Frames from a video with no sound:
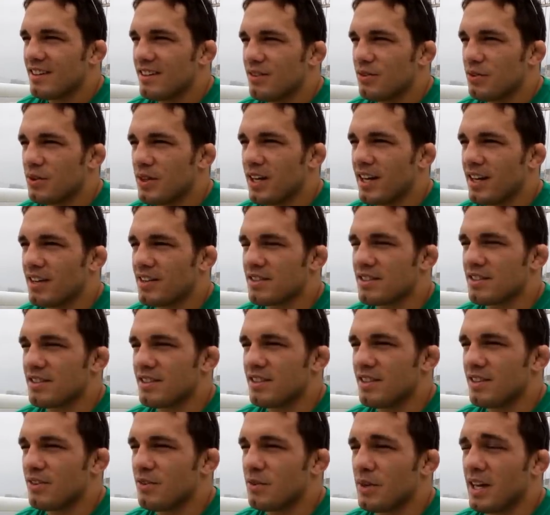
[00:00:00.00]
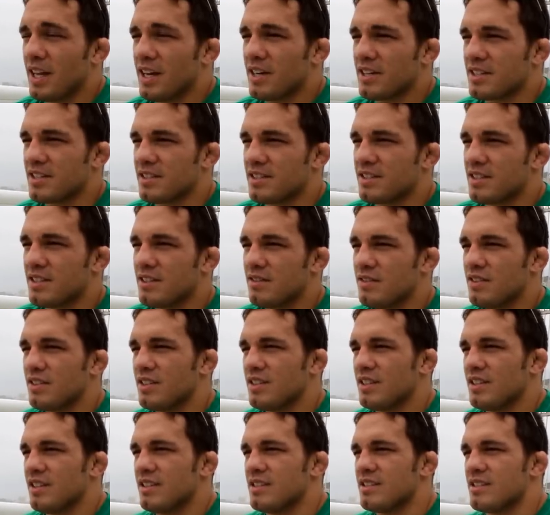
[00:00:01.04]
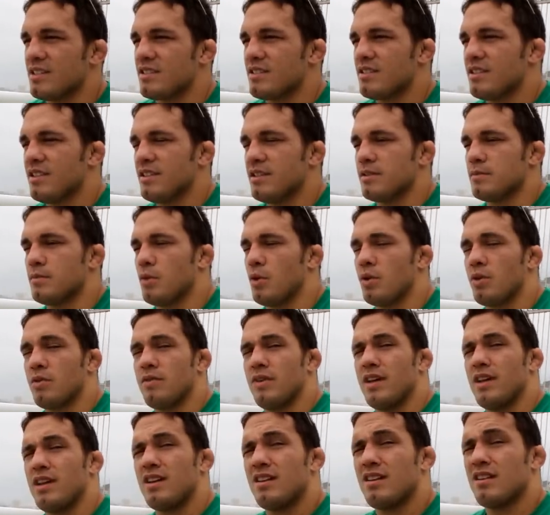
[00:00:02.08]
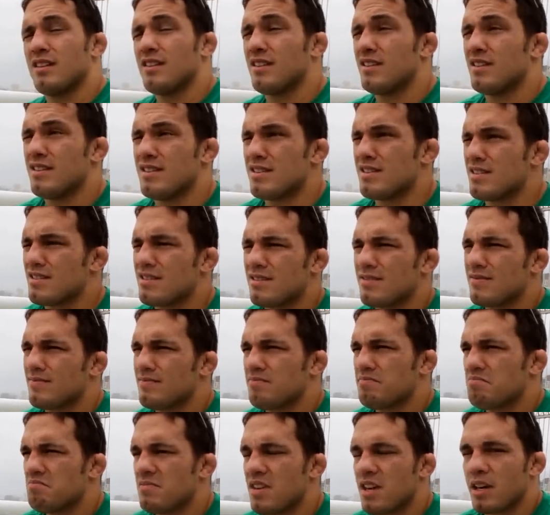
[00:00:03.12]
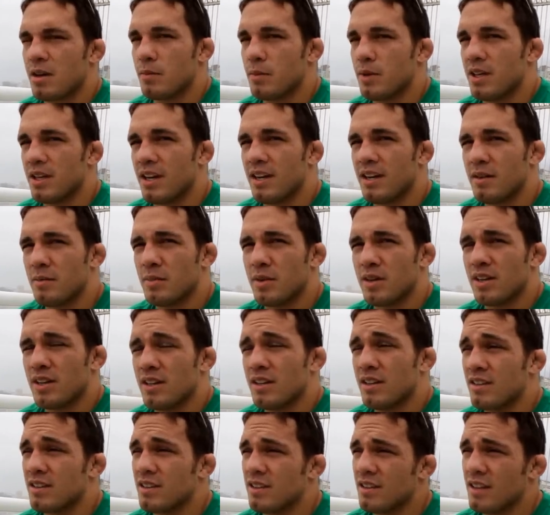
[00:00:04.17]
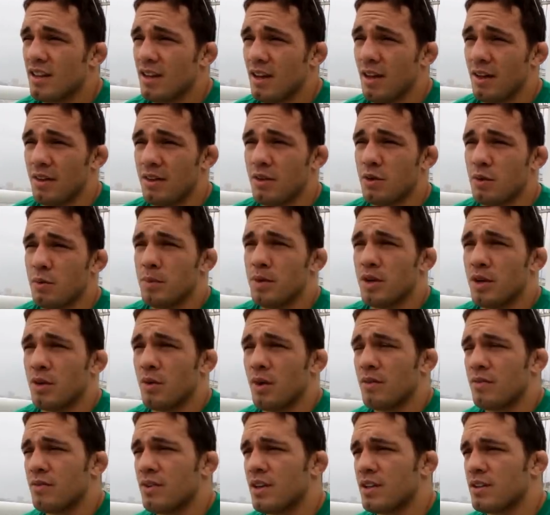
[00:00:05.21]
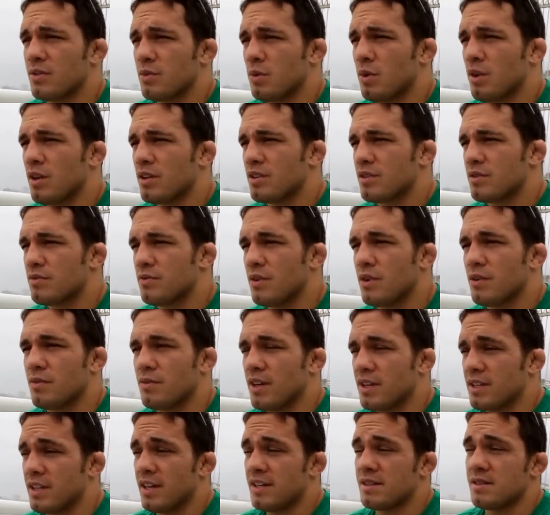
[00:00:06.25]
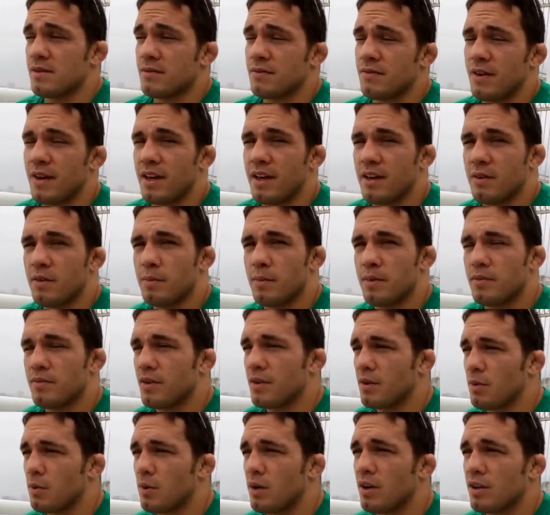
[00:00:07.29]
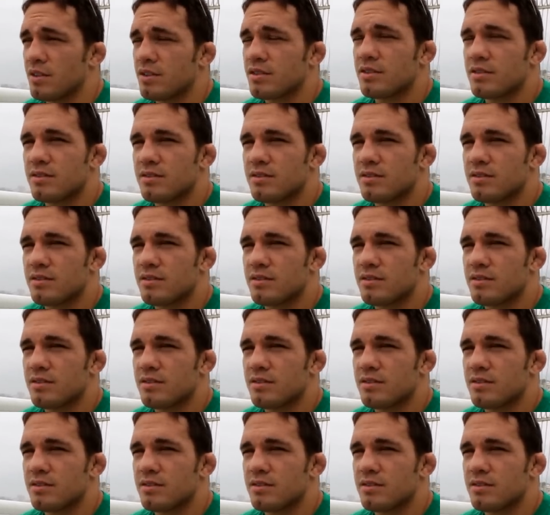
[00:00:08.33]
when Anderson, you know, when Anderson Silva is, he's motivated, he can beat anybody. I think it would be a great fight to watch. A fun fight, as a fan, it would be fun to watch.